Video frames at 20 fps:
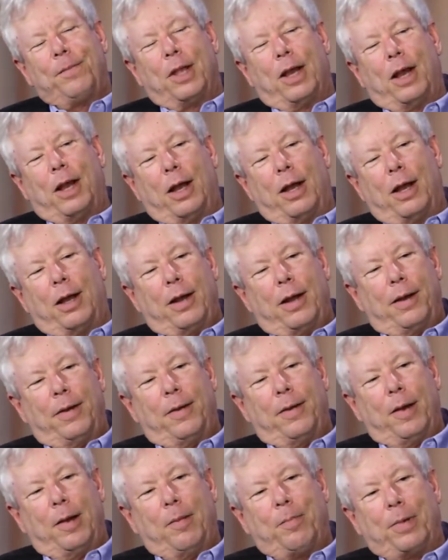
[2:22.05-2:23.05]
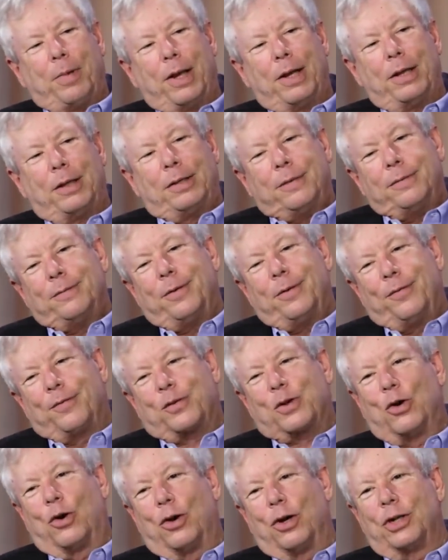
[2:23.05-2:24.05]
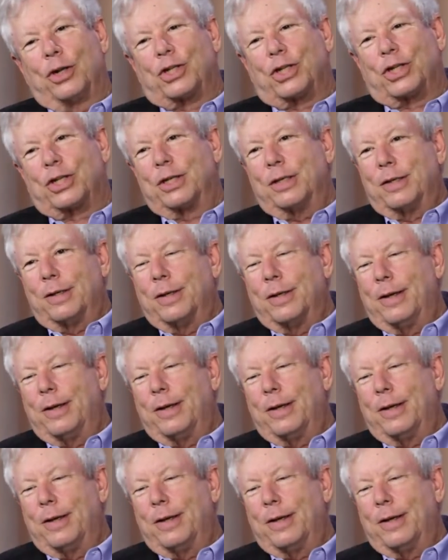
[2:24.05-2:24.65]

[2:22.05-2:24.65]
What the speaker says: But of course,